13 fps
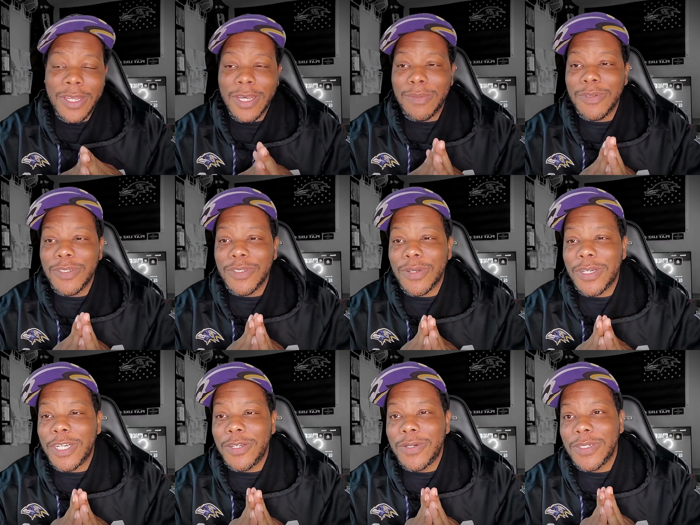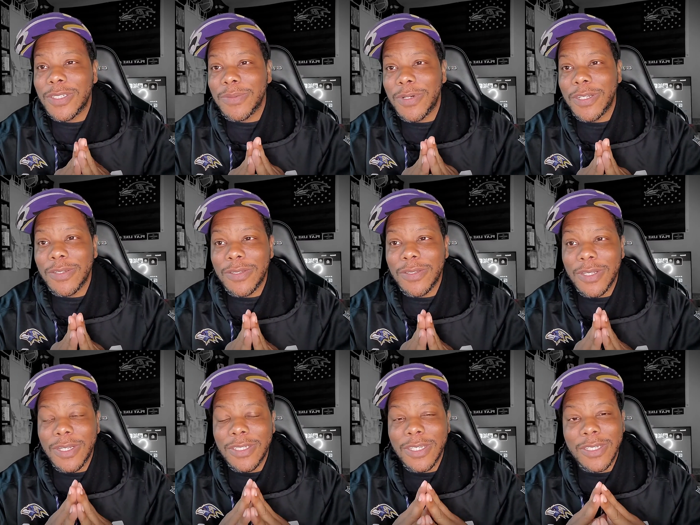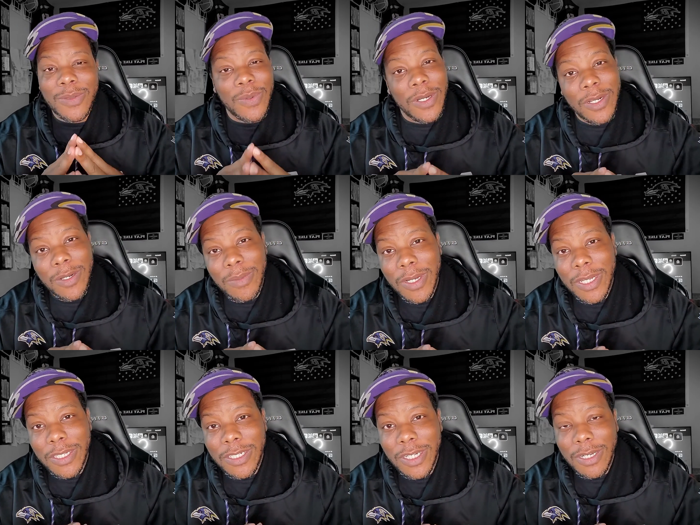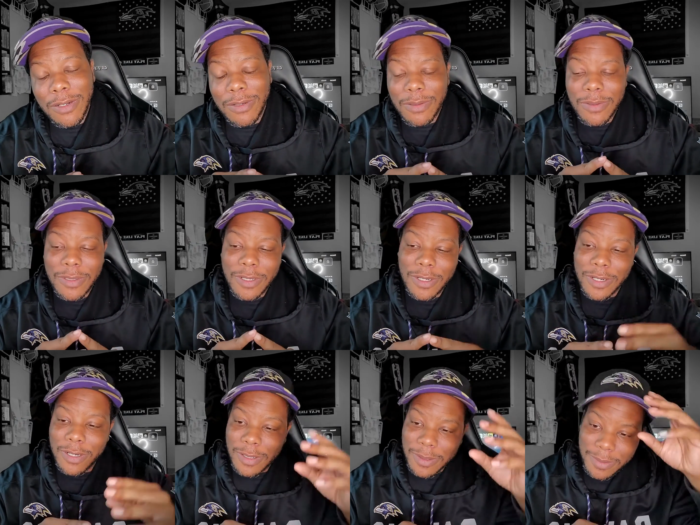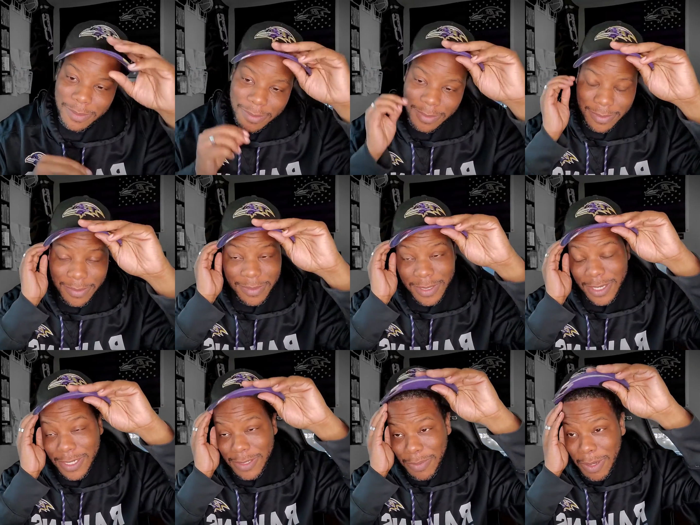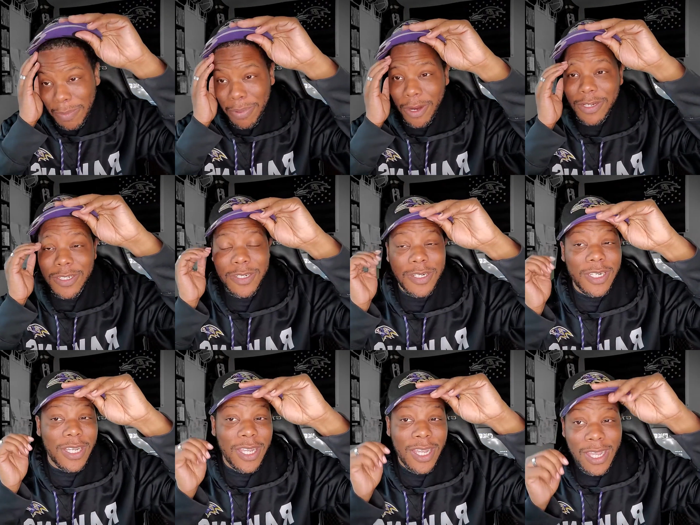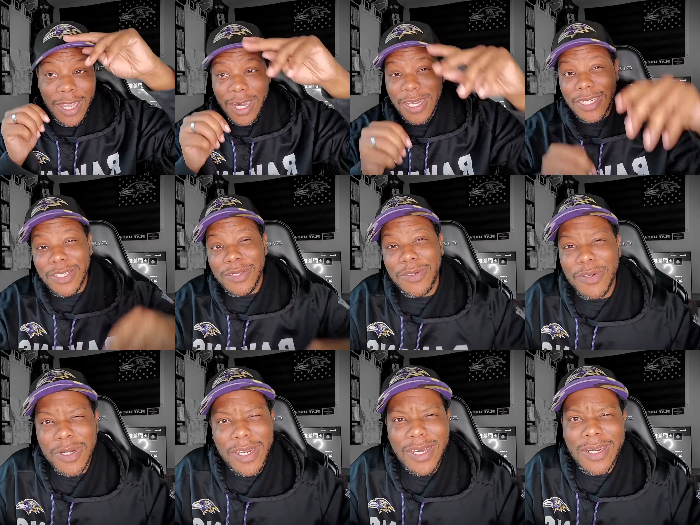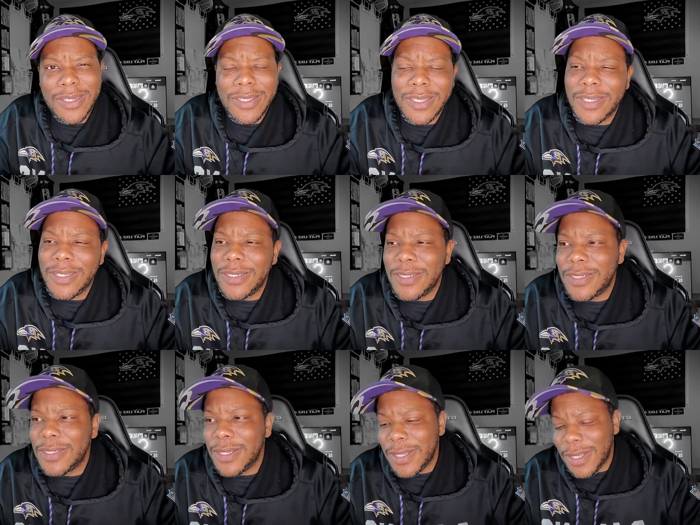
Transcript: I'm gonna start doing some other things as well on my channel. Um, cause me personally, I like to do a lot of things.